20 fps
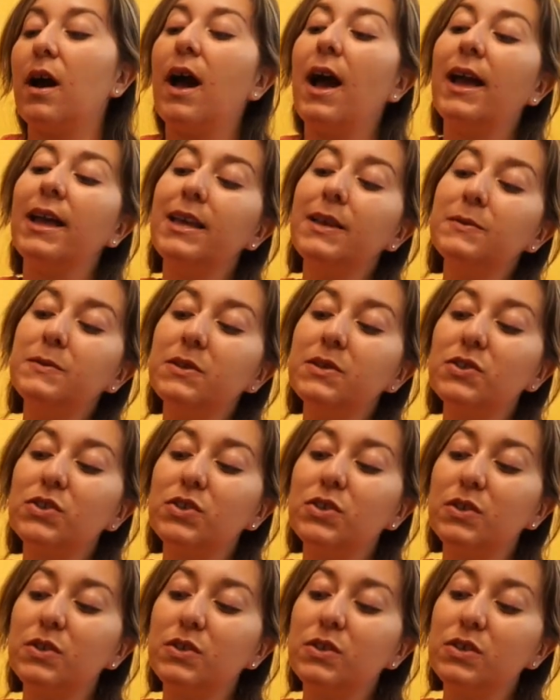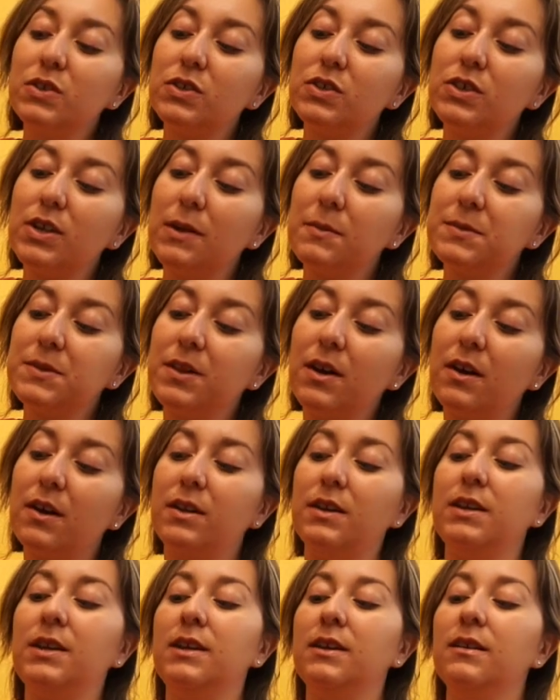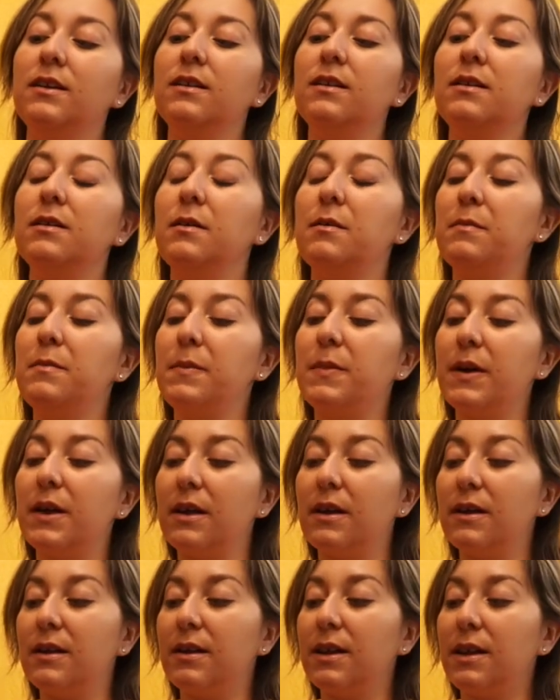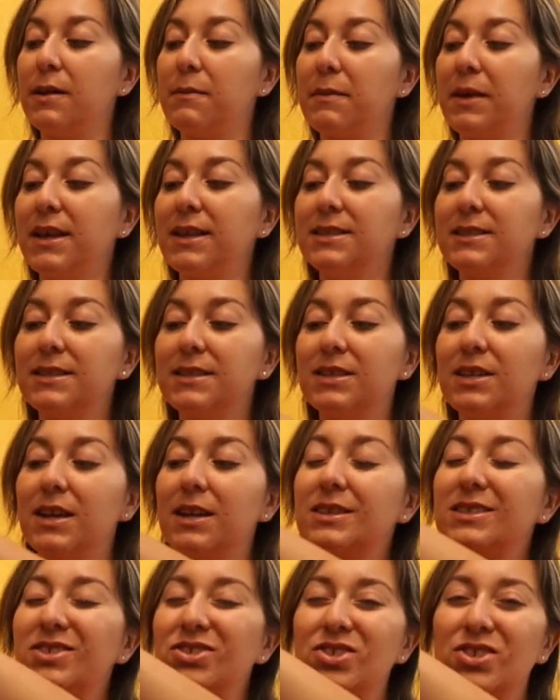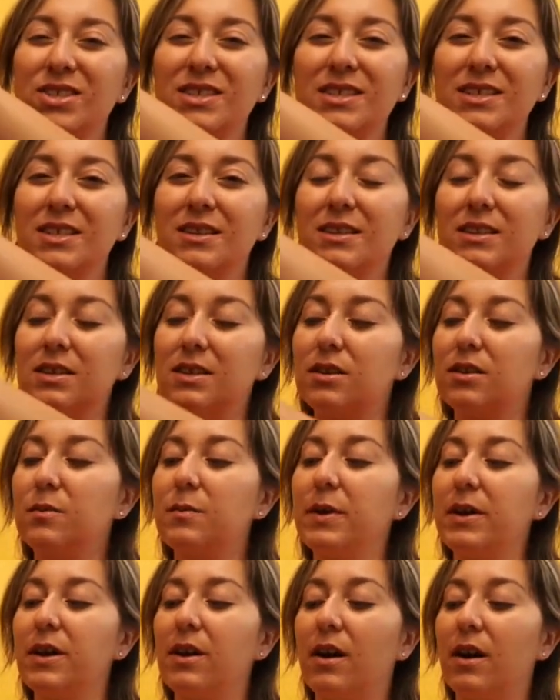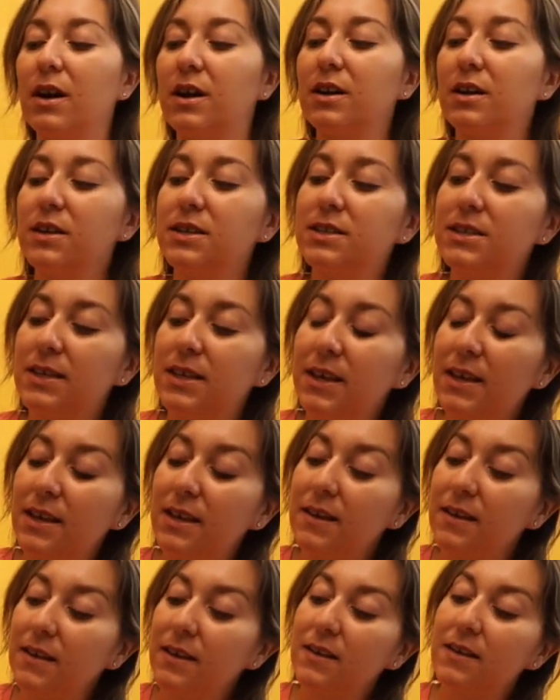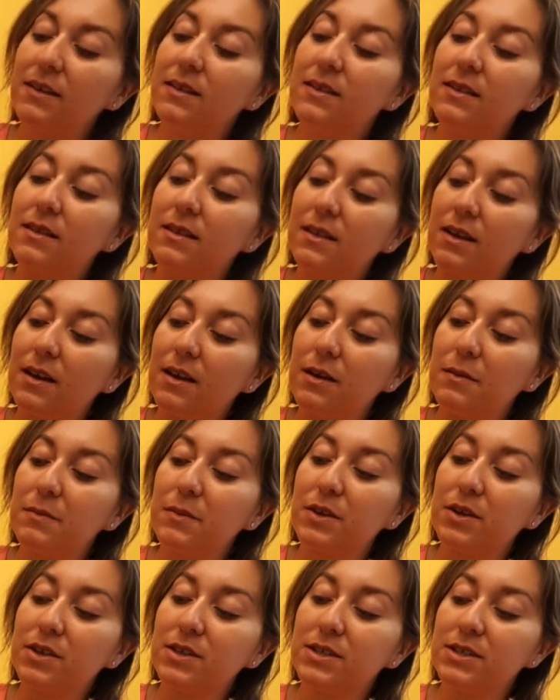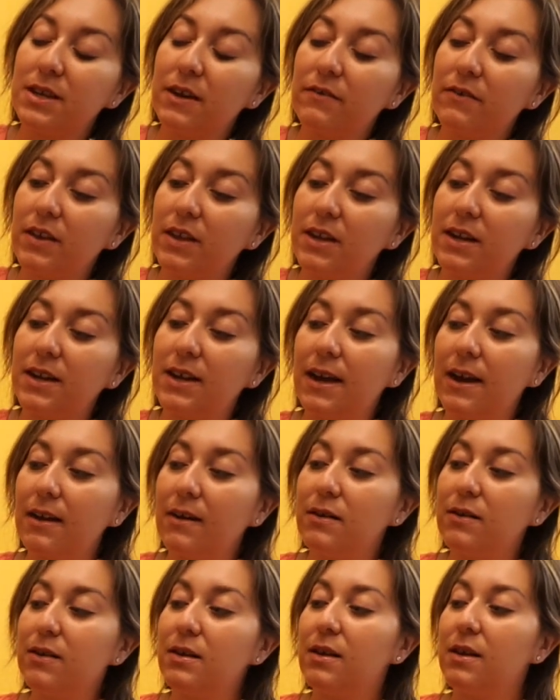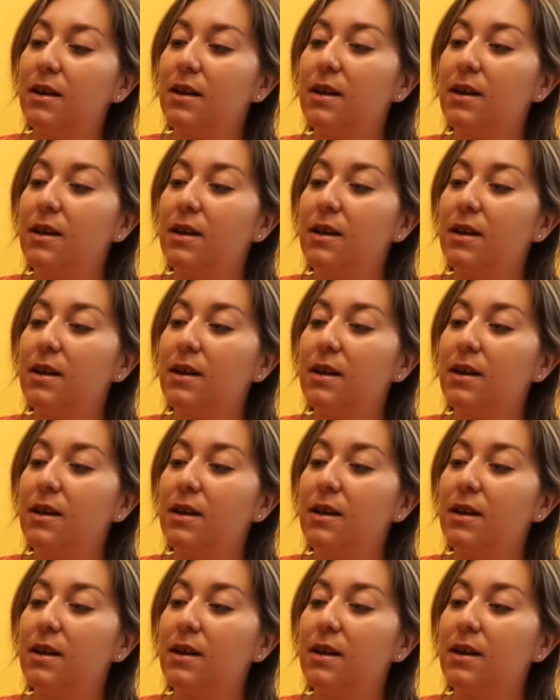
I keep the stroller straps on here, but it makes it just a little bit harder to get your stuff in and out.